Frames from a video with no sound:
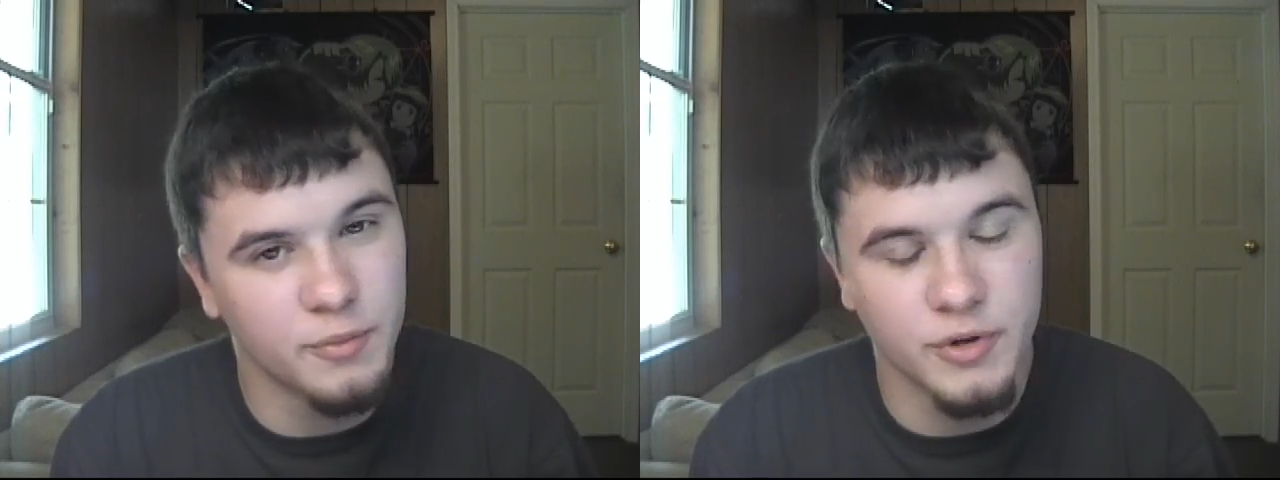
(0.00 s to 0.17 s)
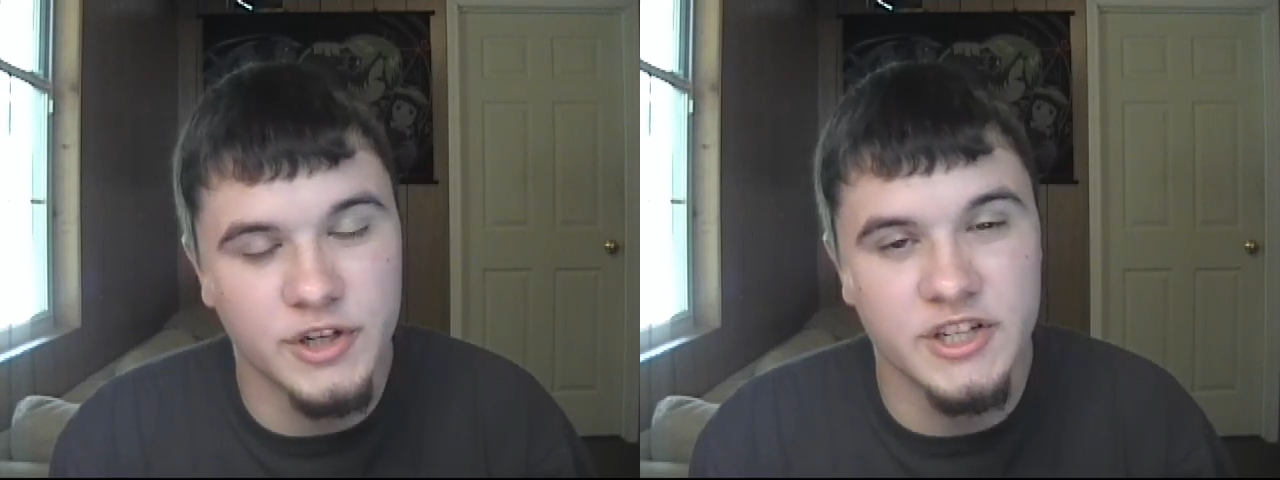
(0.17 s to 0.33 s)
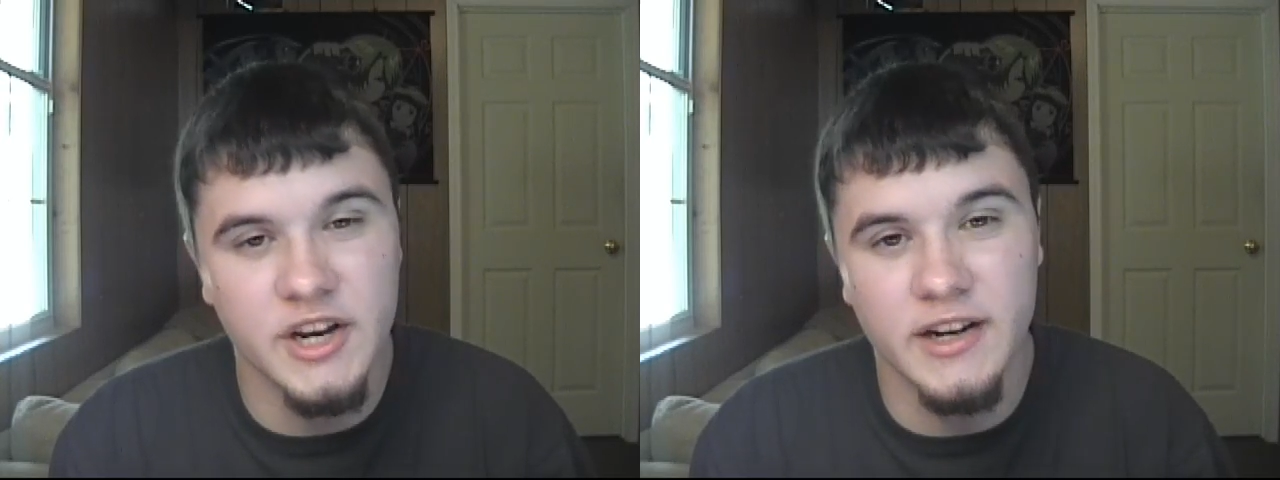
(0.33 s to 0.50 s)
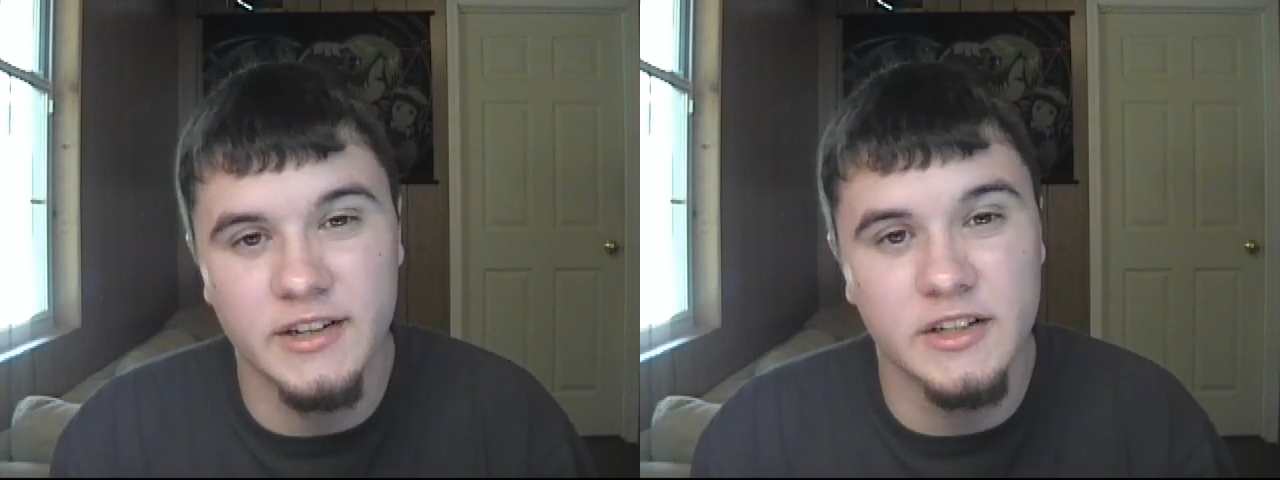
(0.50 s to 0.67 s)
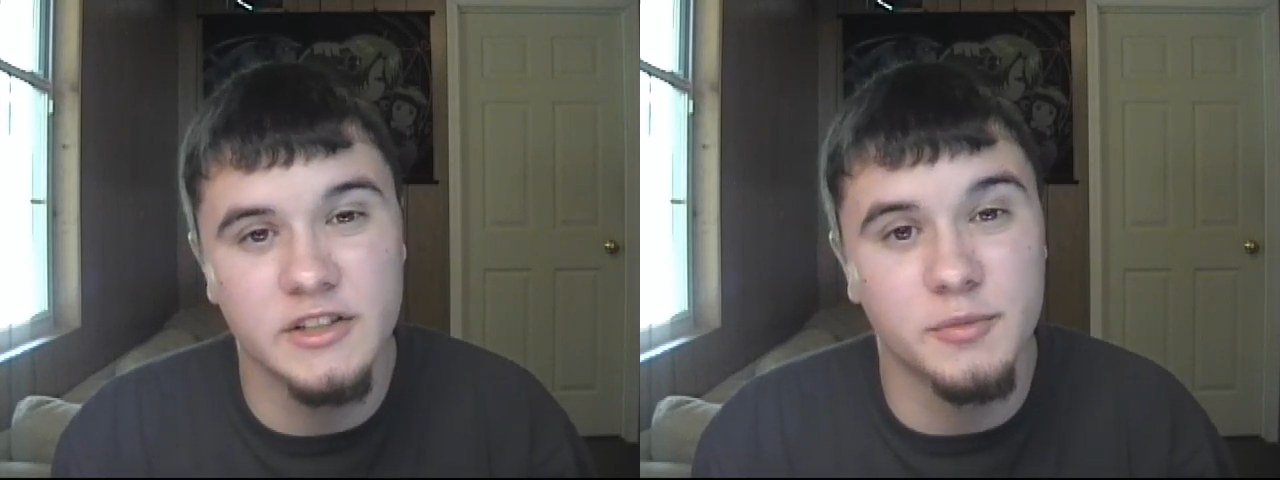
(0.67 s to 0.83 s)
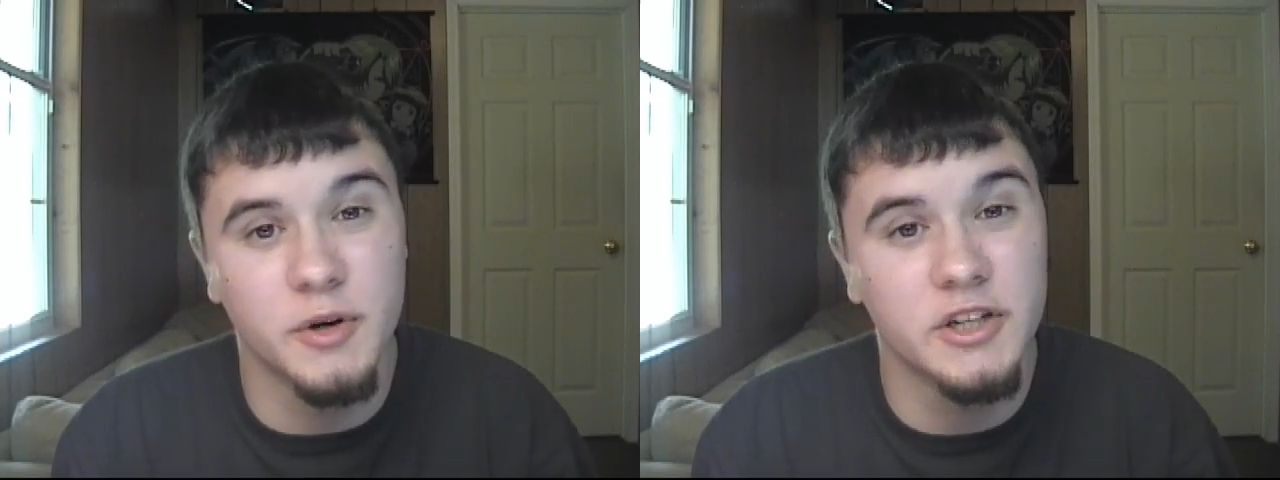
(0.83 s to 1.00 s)
appreciate it
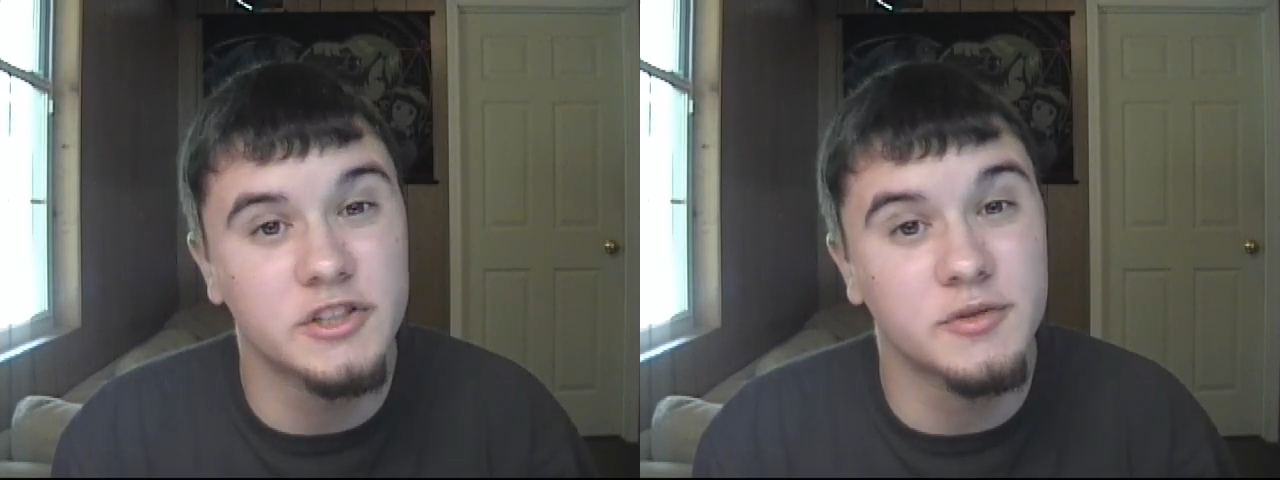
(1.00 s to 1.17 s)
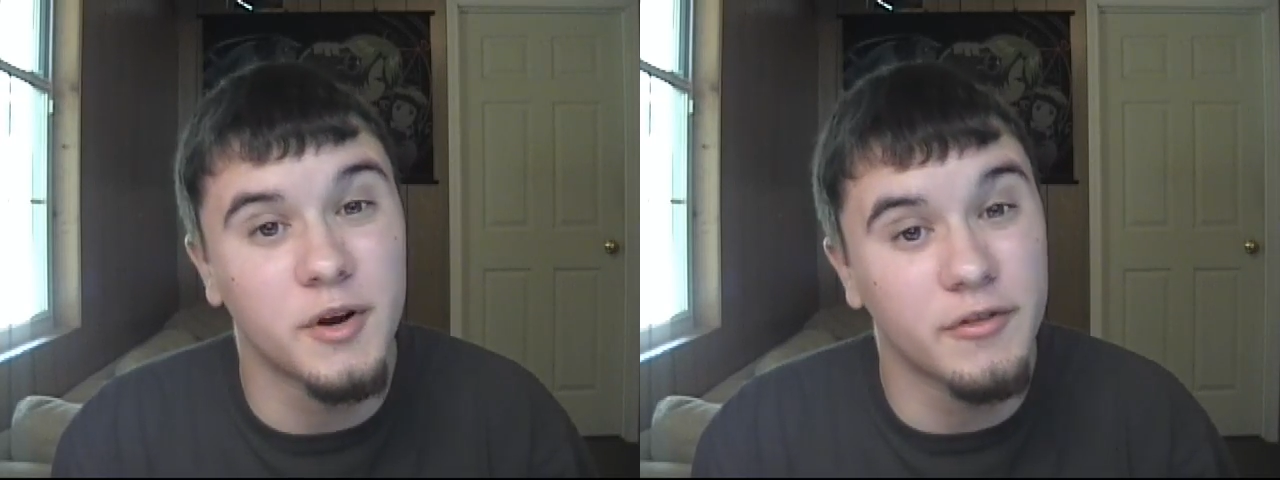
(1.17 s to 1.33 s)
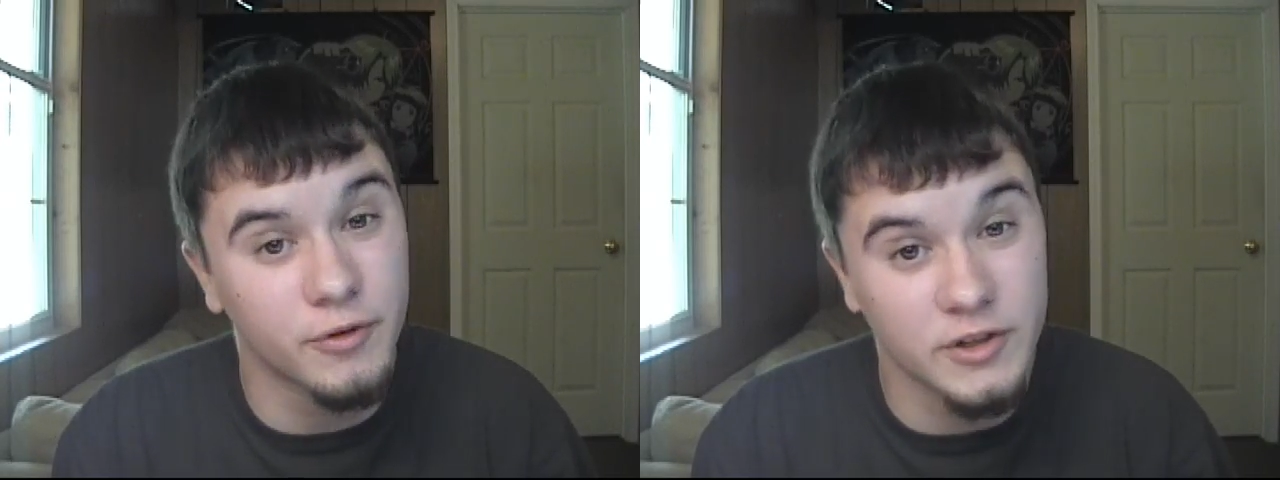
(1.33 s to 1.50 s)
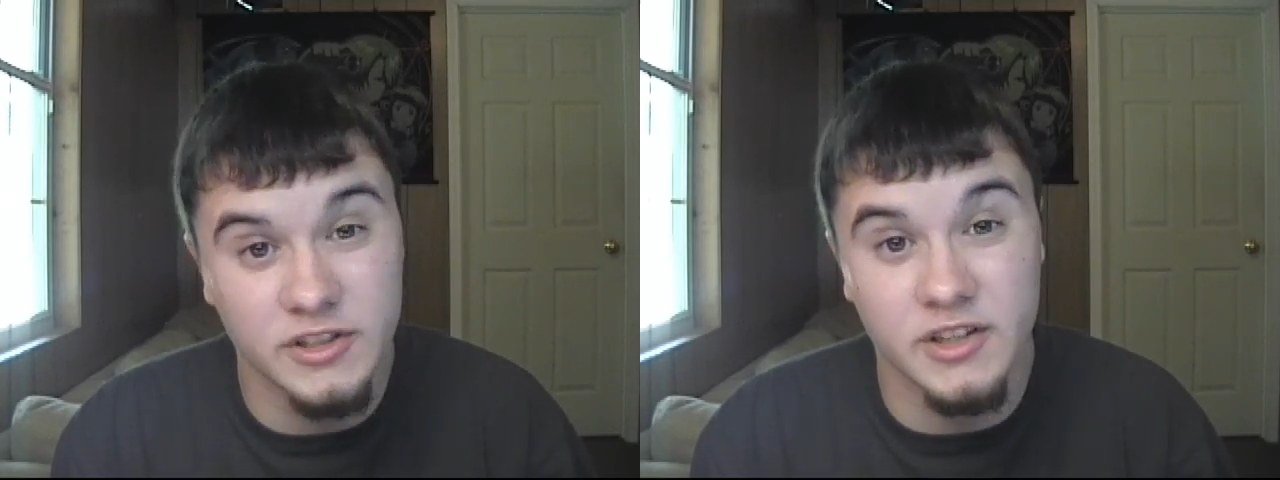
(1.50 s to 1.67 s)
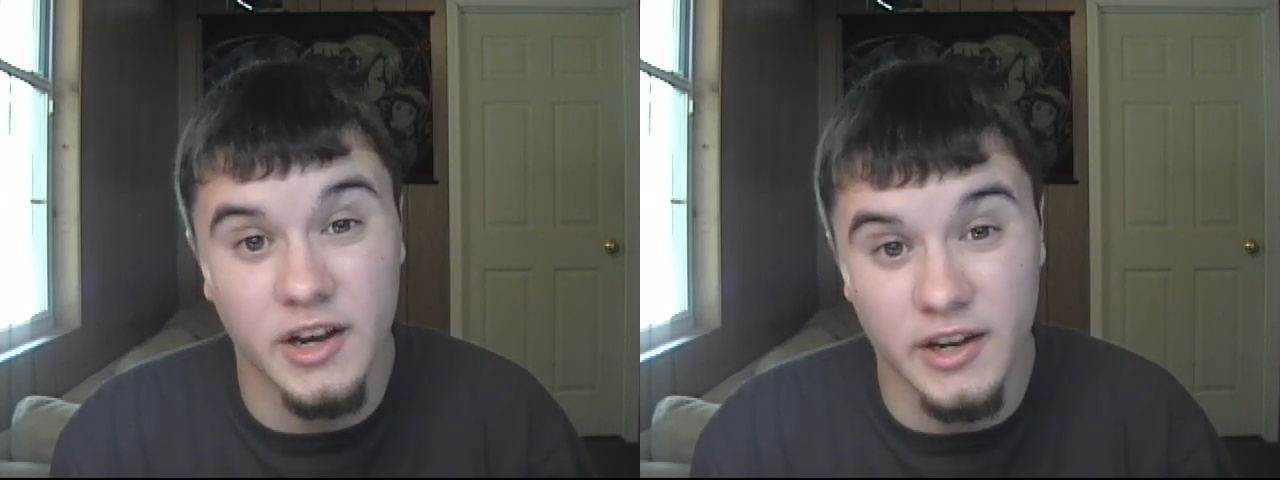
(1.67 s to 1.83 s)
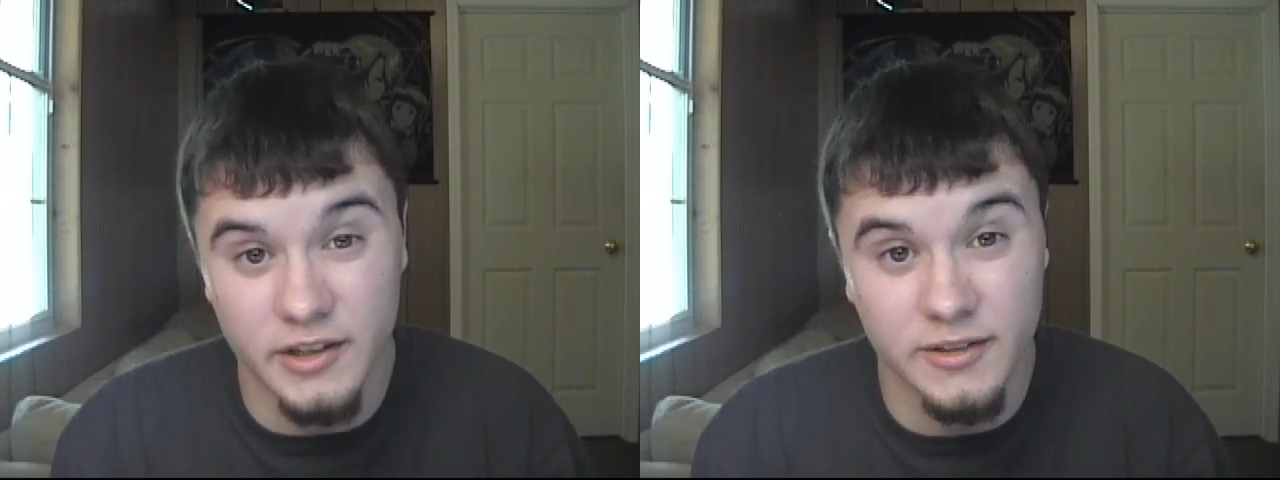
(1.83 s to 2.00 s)
as much as my friends
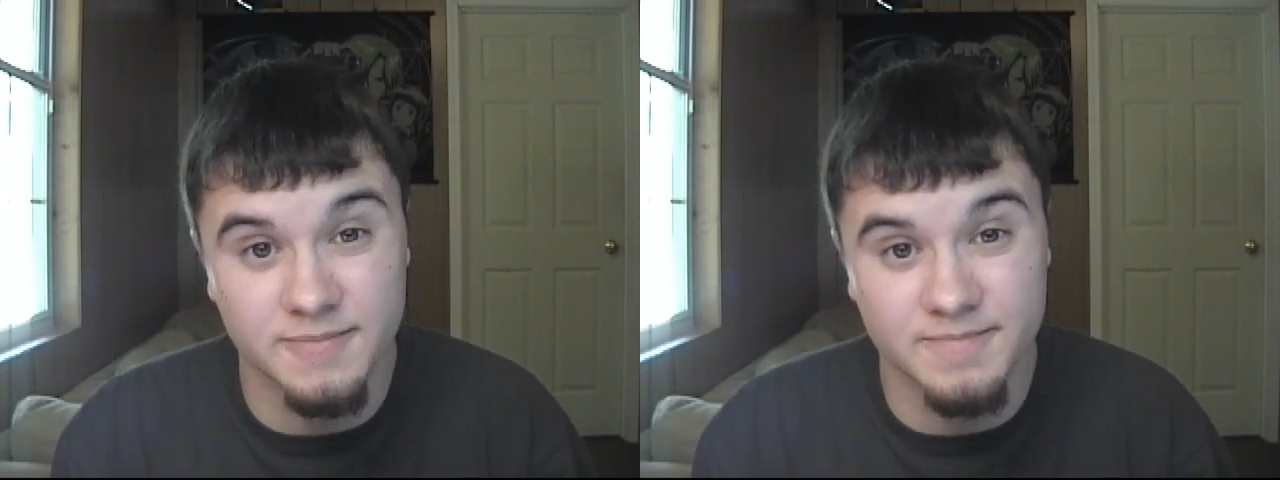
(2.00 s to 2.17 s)
and I did.